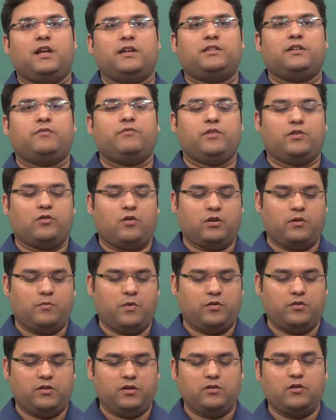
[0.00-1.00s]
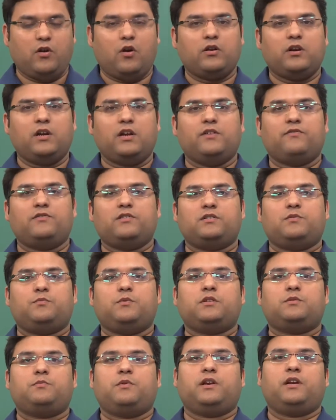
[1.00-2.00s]
lecture we talked about the cognitivist
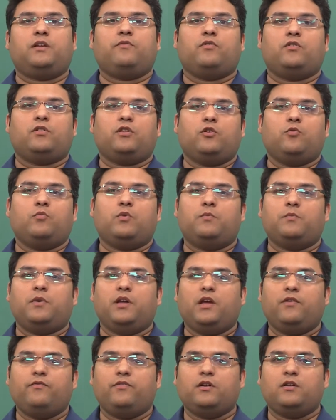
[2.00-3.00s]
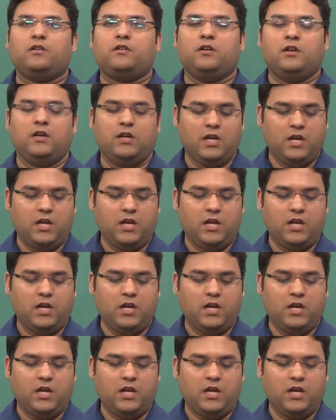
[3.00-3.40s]
perspective on the human behavior.